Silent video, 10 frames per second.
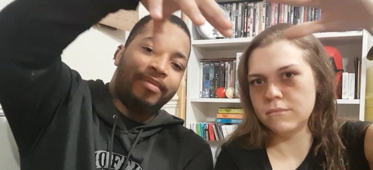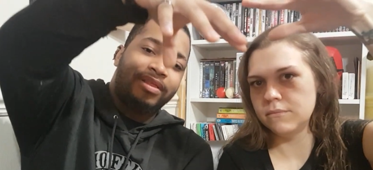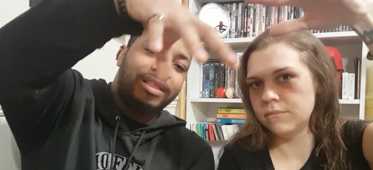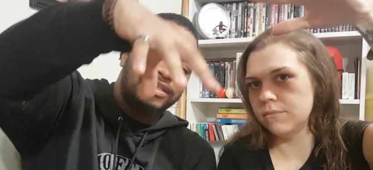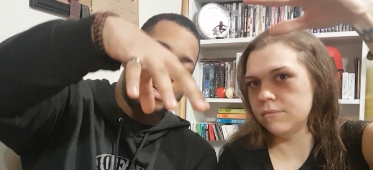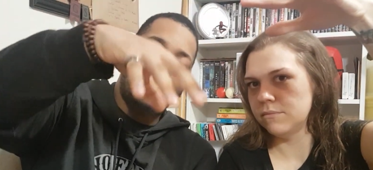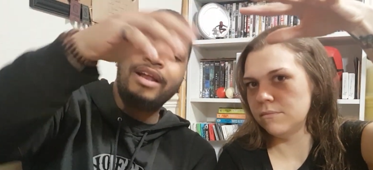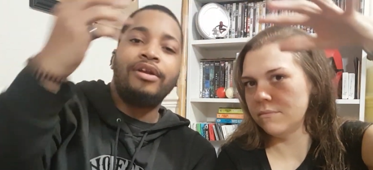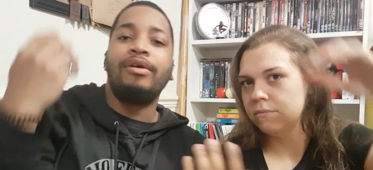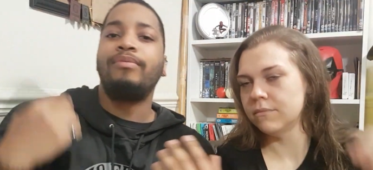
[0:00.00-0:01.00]
Speaker 1: about this area. I
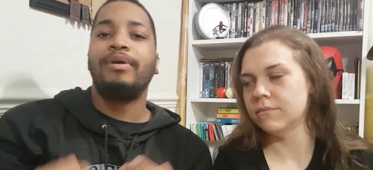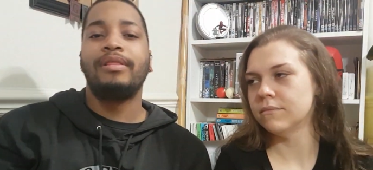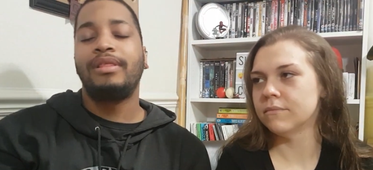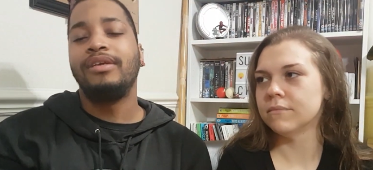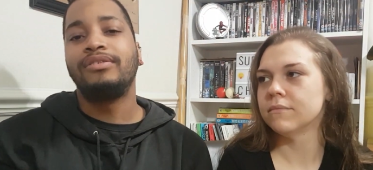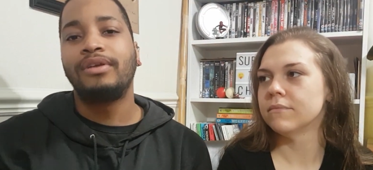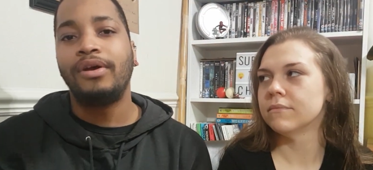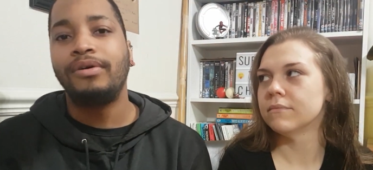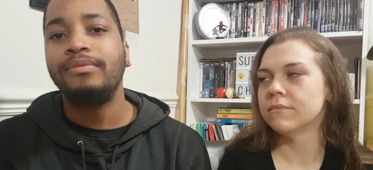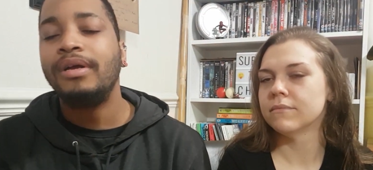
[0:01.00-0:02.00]
don't know where things
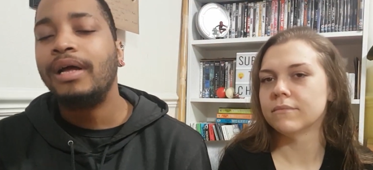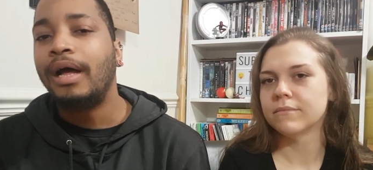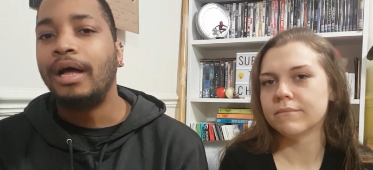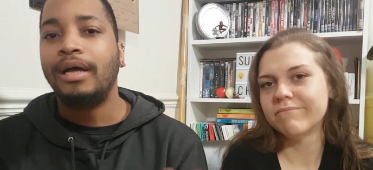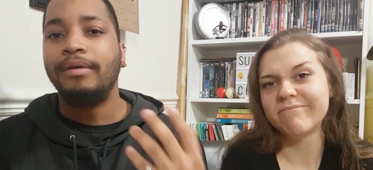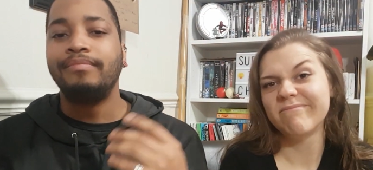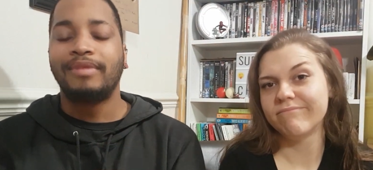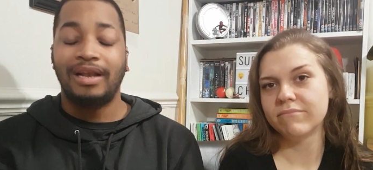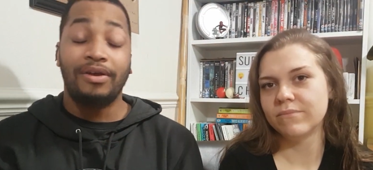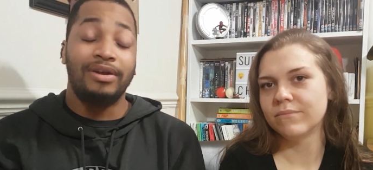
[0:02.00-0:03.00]
go. Um,
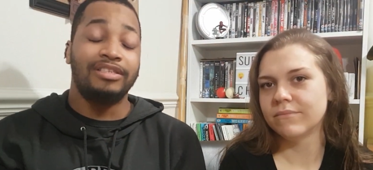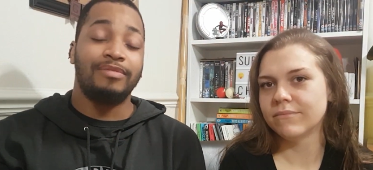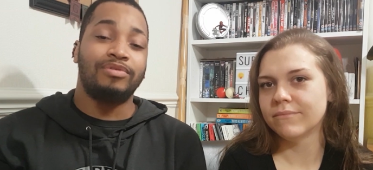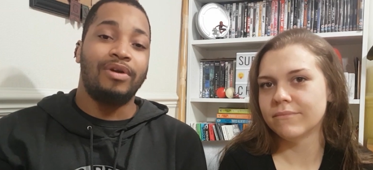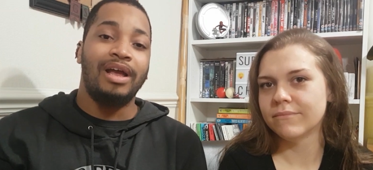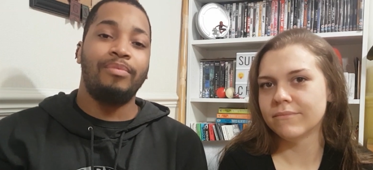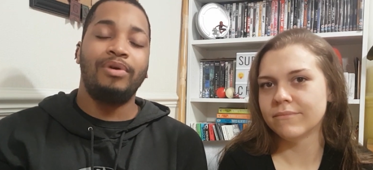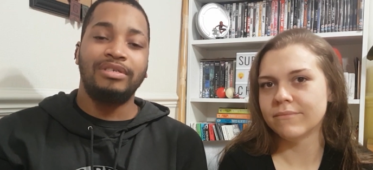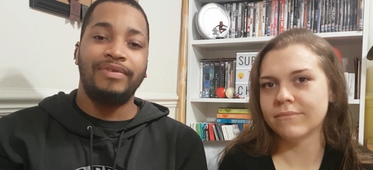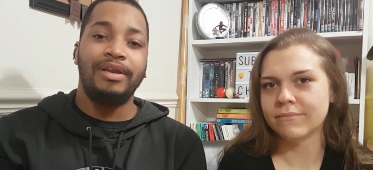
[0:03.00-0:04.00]
click on it, subscribe,
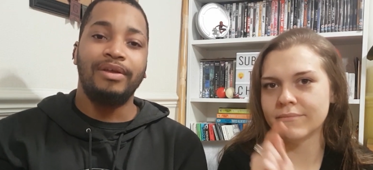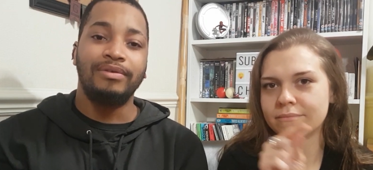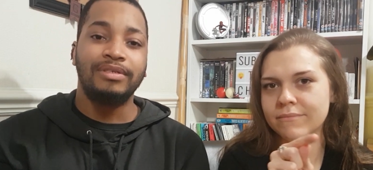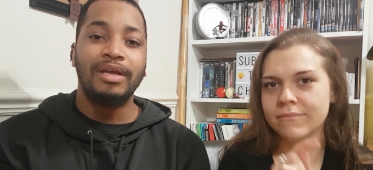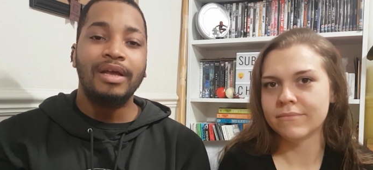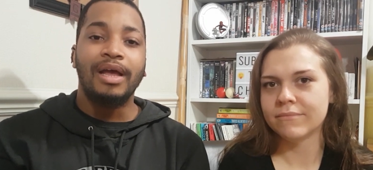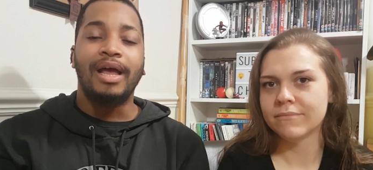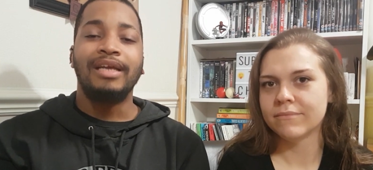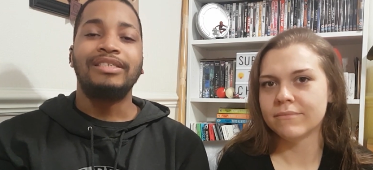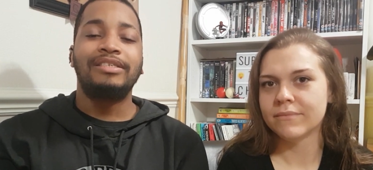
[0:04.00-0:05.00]
watch videos.
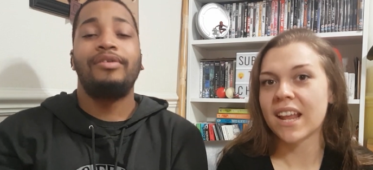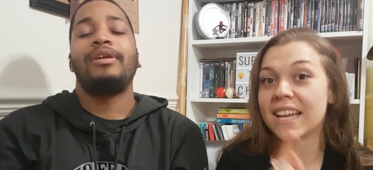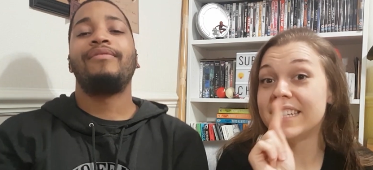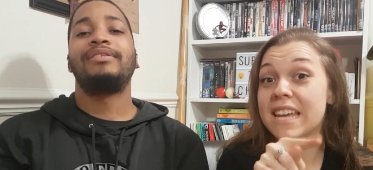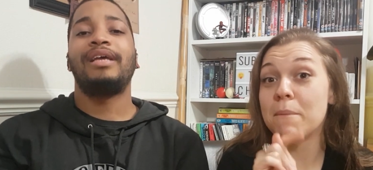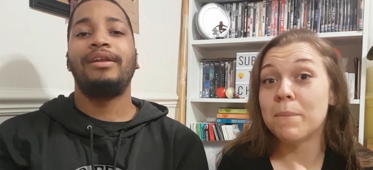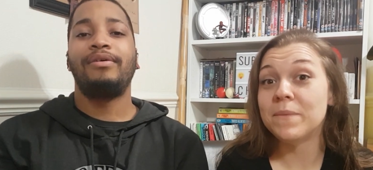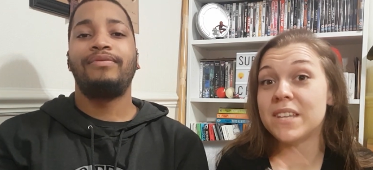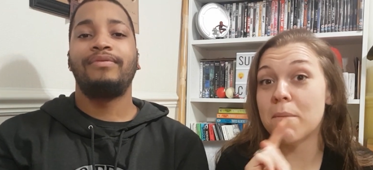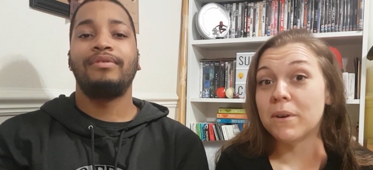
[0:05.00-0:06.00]
I still don't have a tap, sign
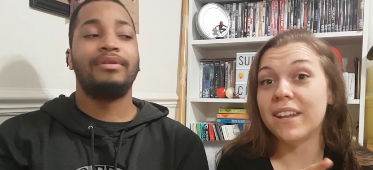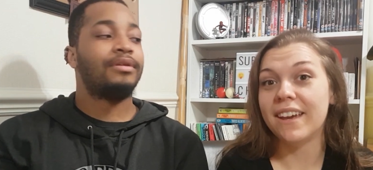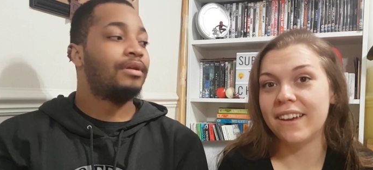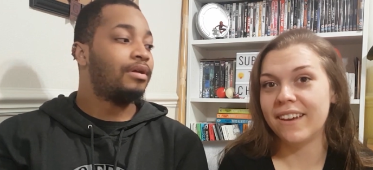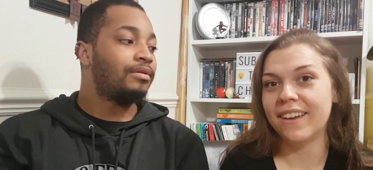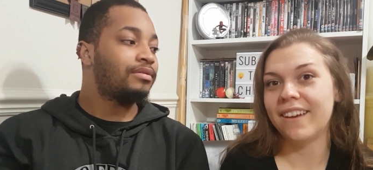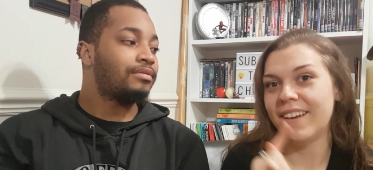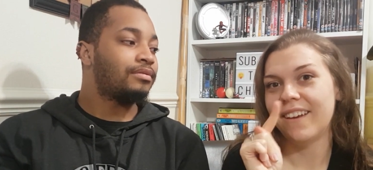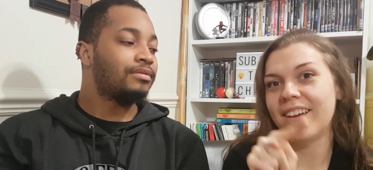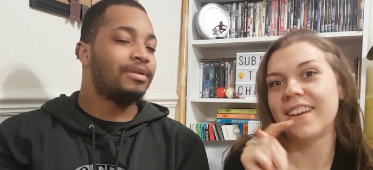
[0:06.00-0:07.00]
off. Tap
Speaker 2: on it.
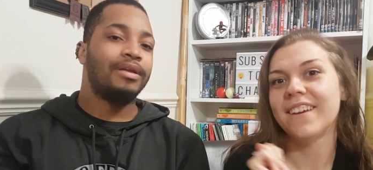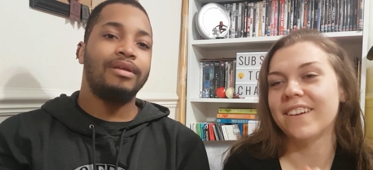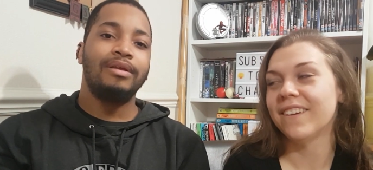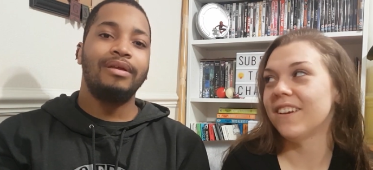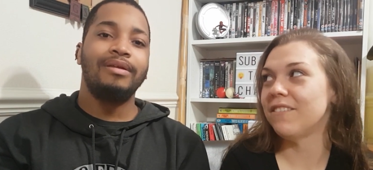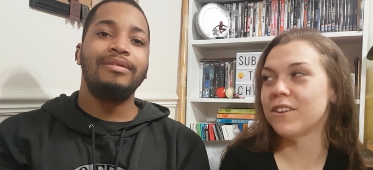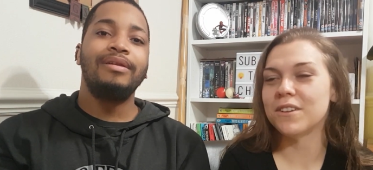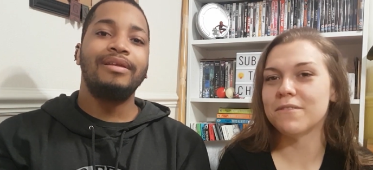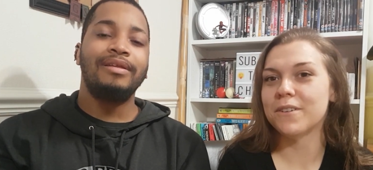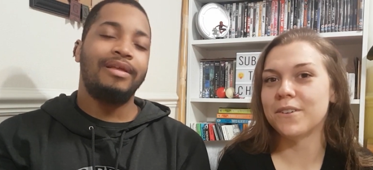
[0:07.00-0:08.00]
If you're on
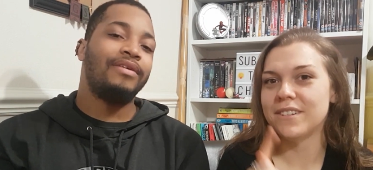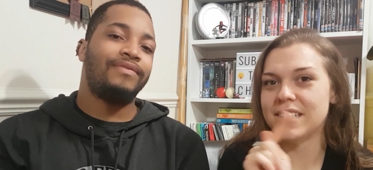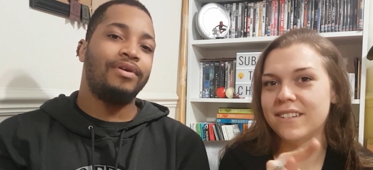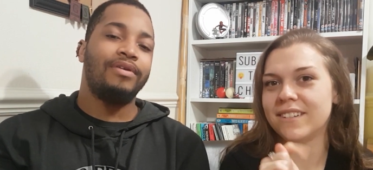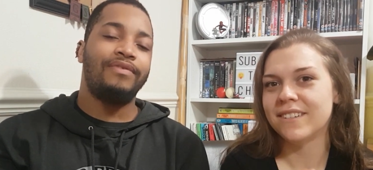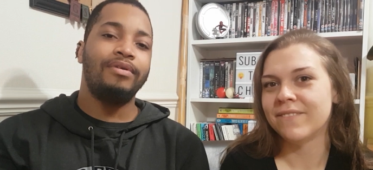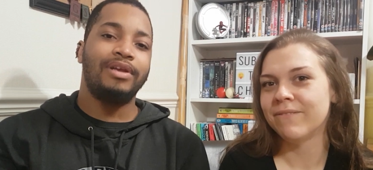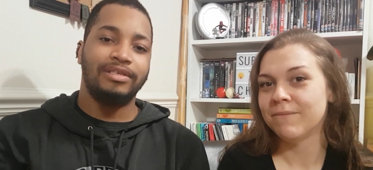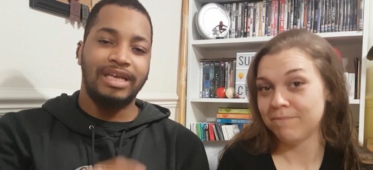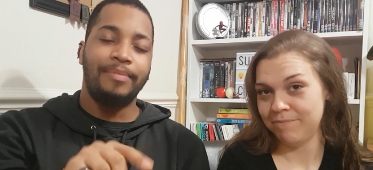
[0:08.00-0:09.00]
your phone.
Speaker 1: If you're on a phone, you
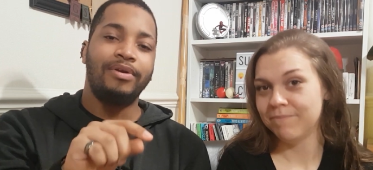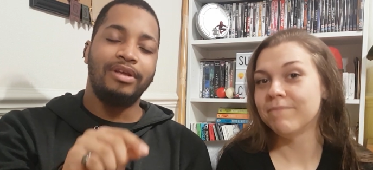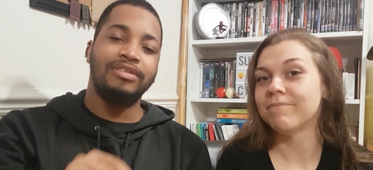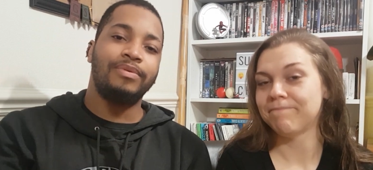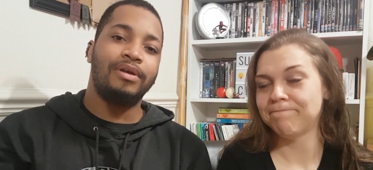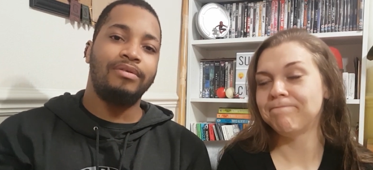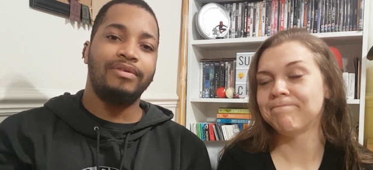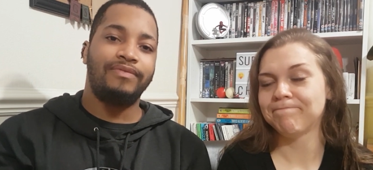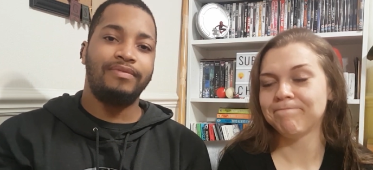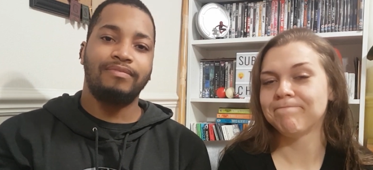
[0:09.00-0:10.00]
can tap on it as well.
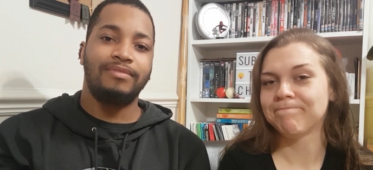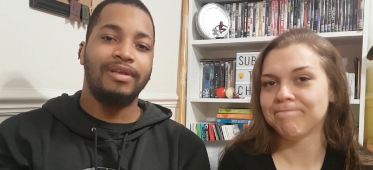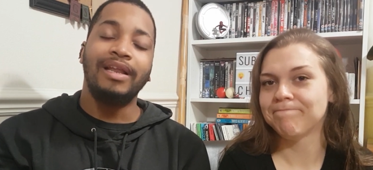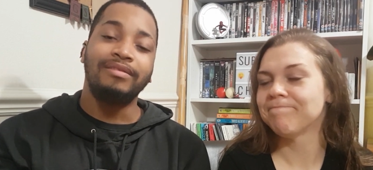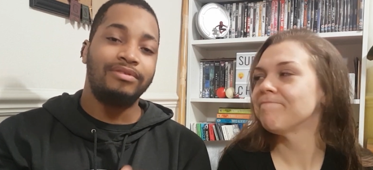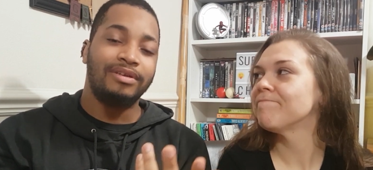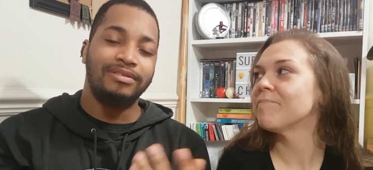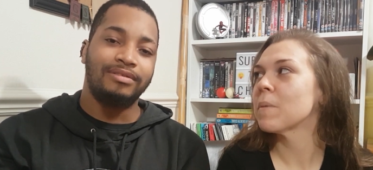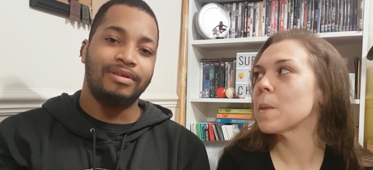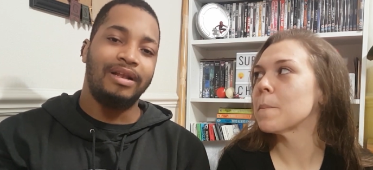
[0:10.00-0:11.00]
If and you
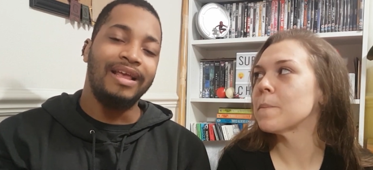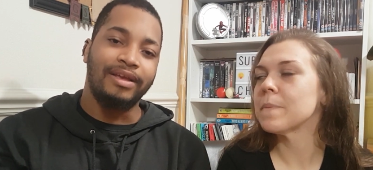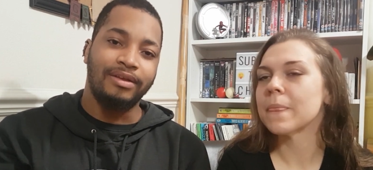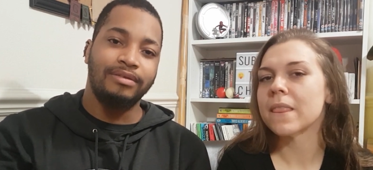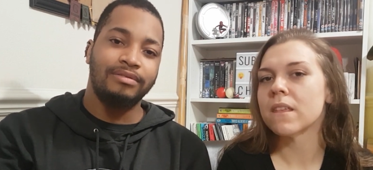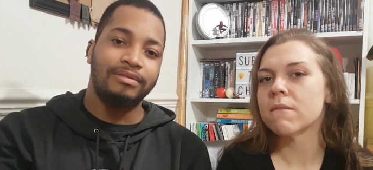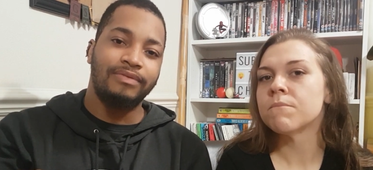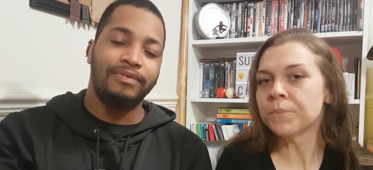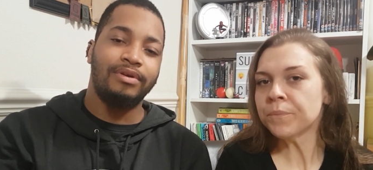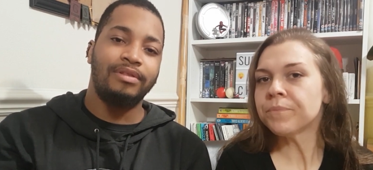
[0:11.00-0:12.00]
can click if you're